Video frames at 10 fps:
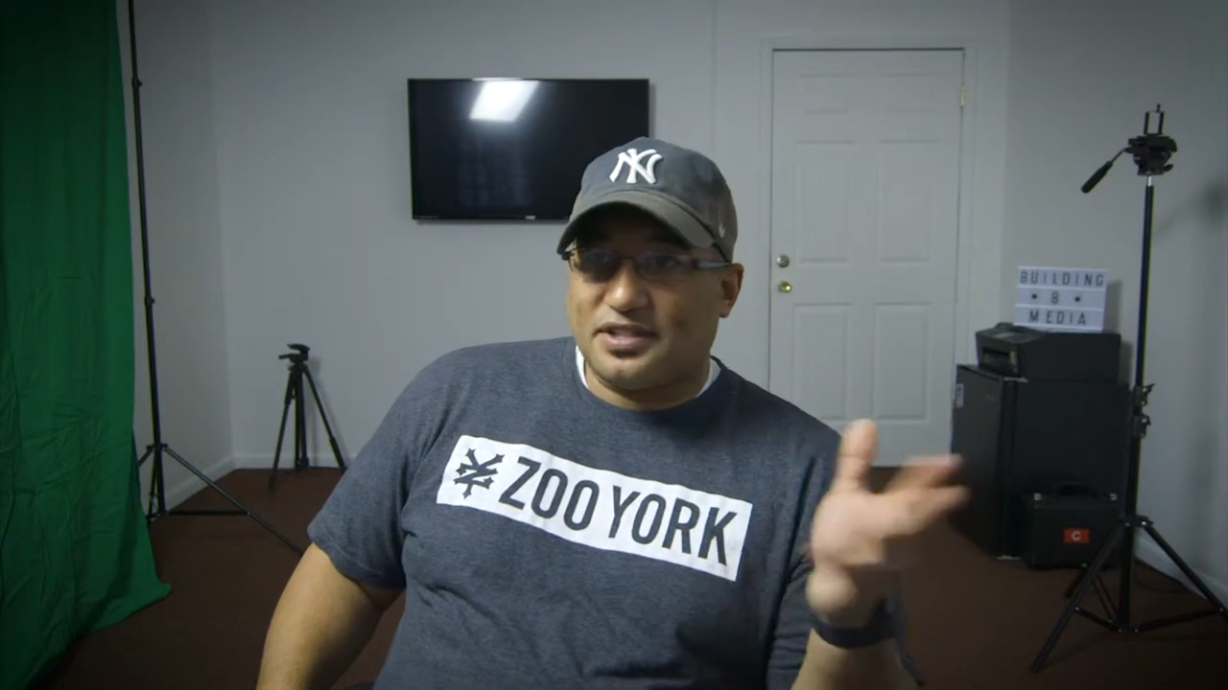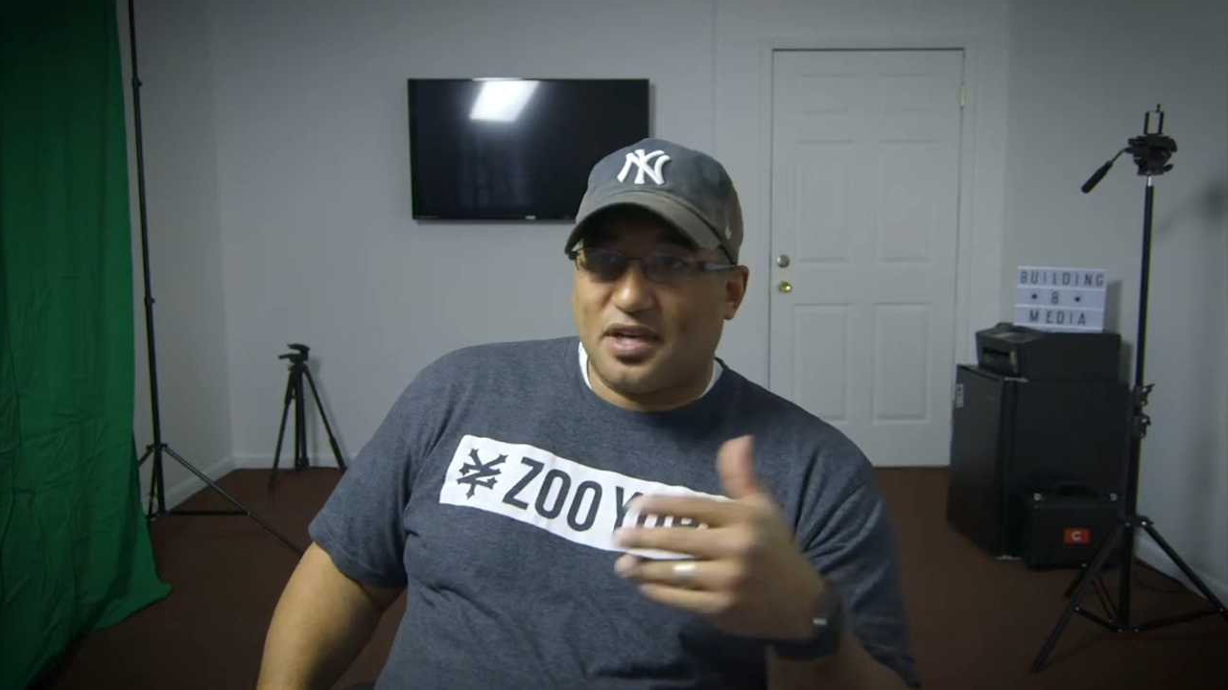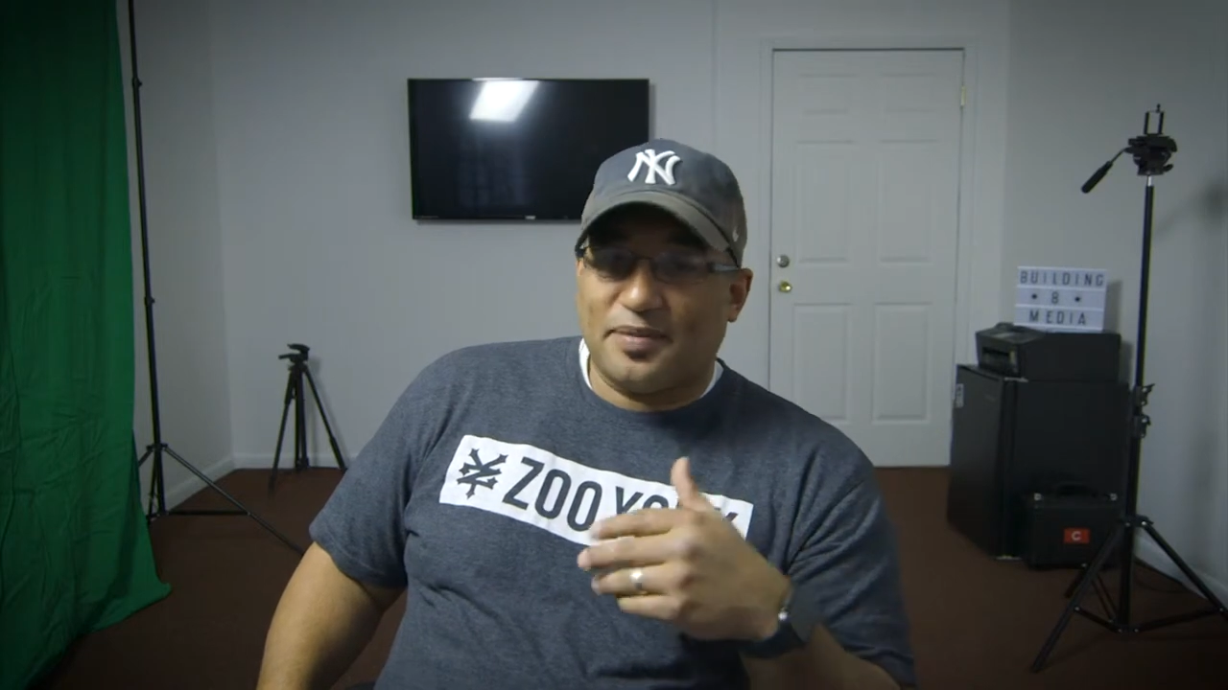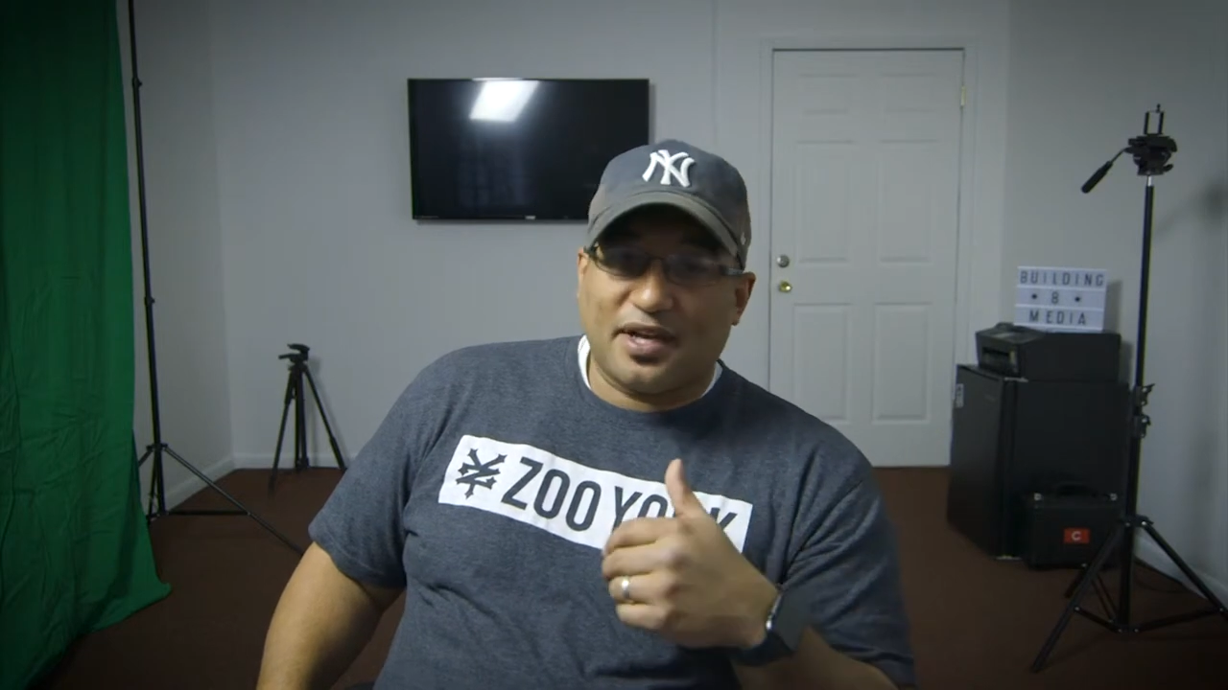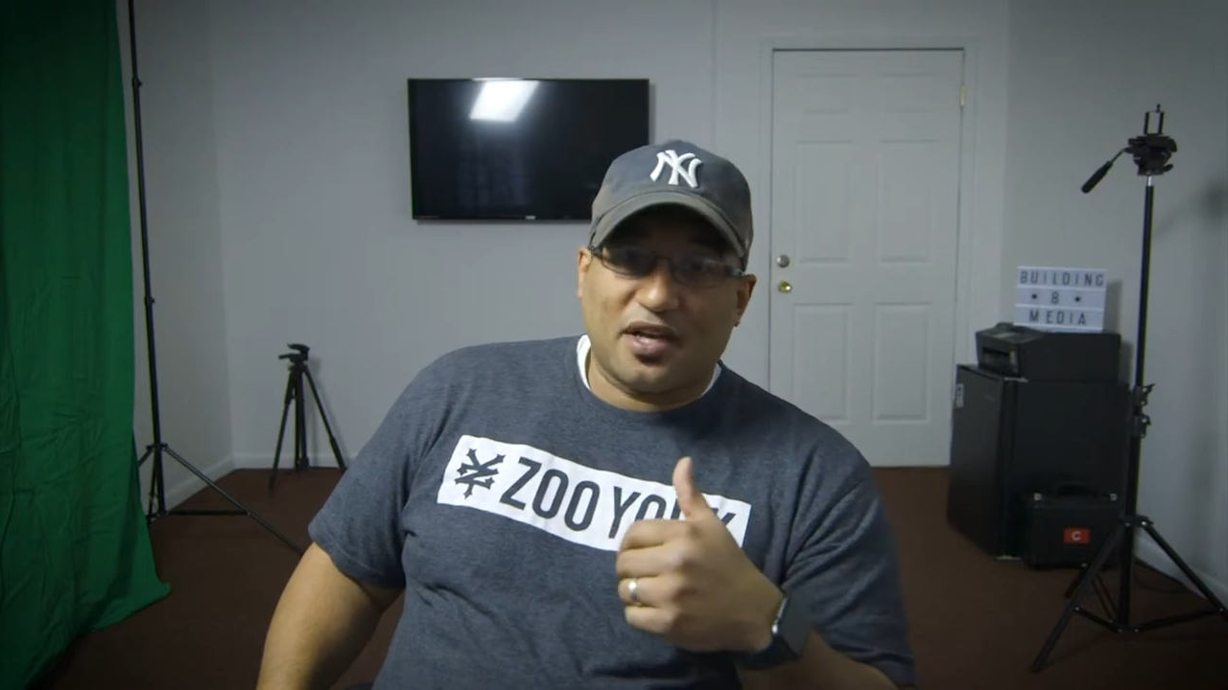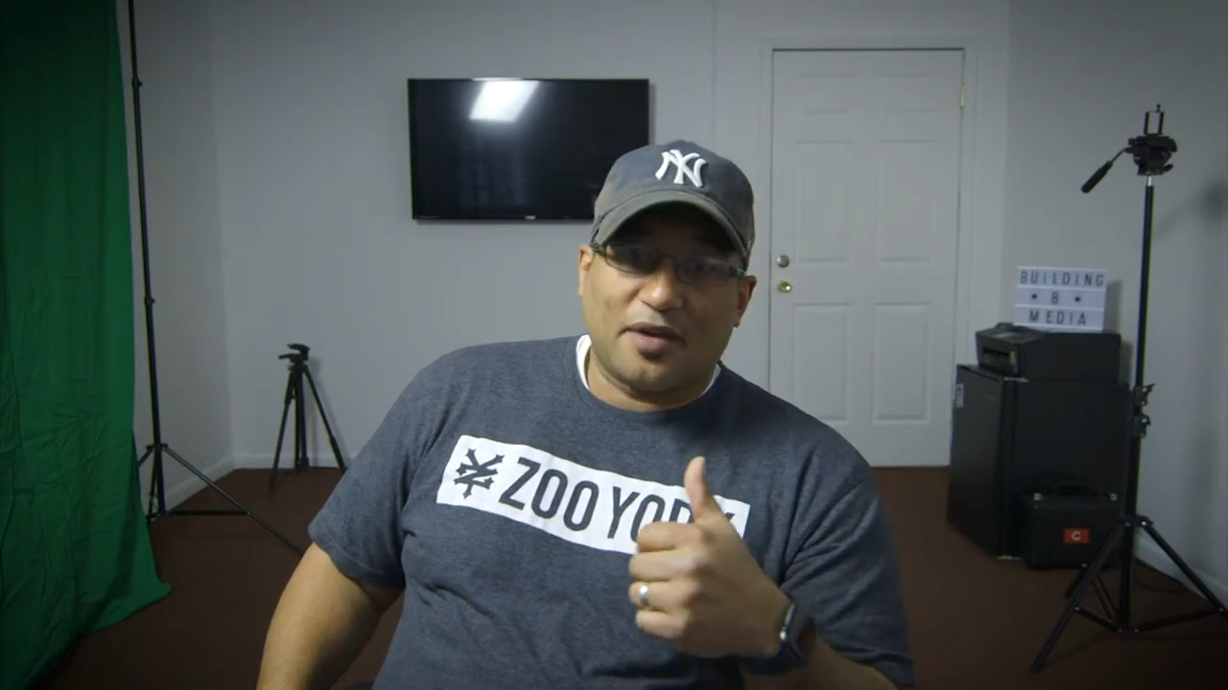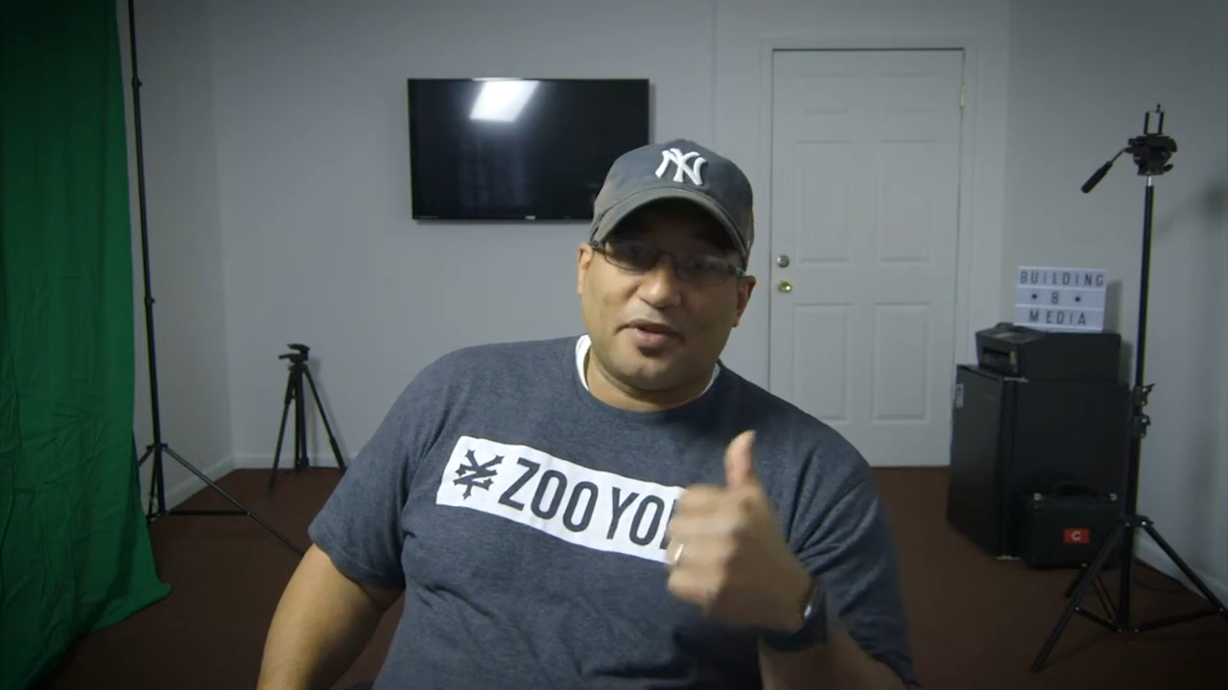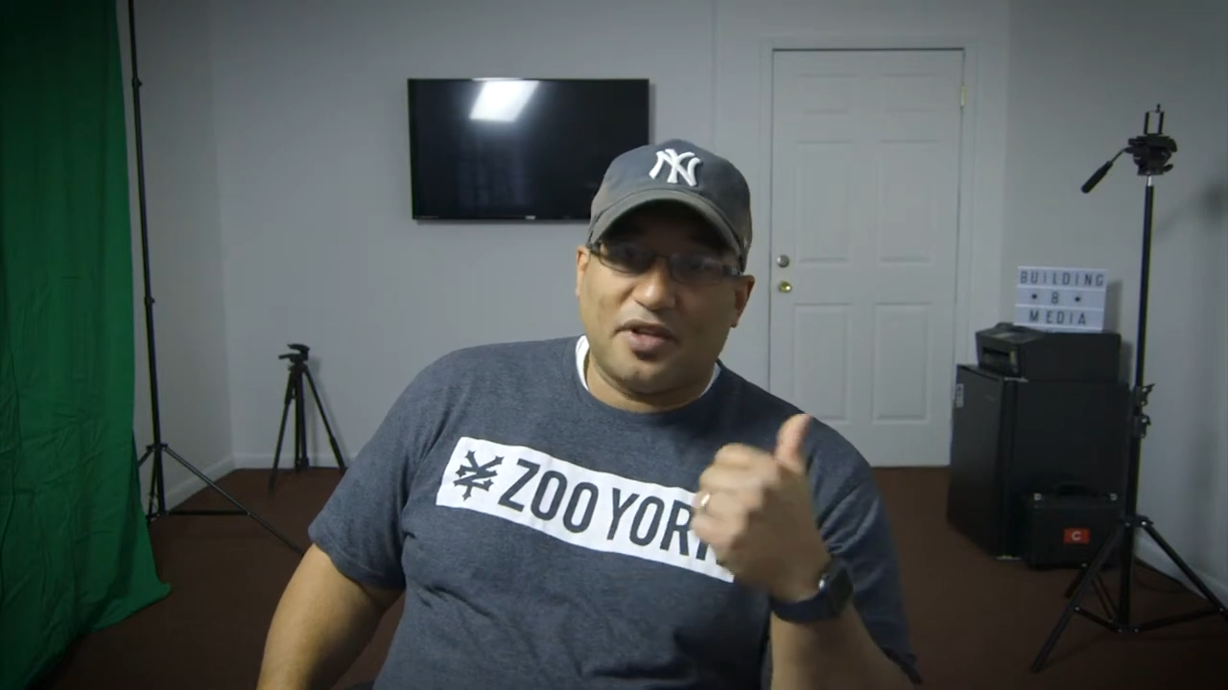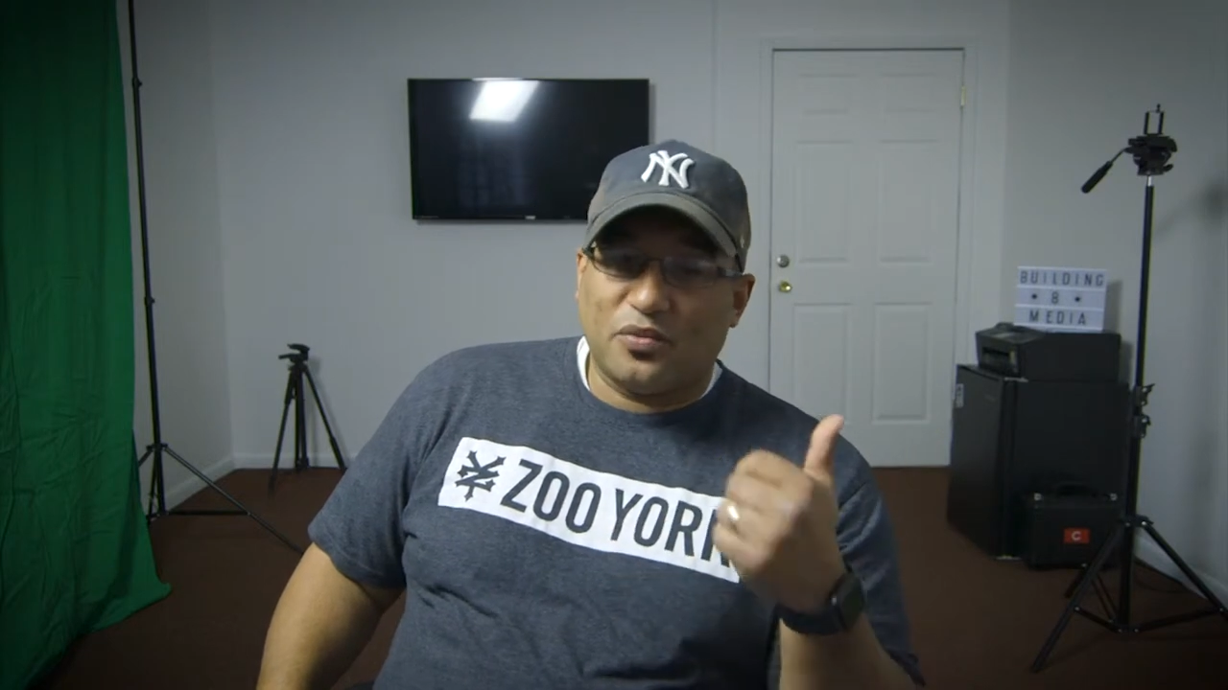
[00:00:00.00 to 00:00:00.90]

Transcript: to come back up and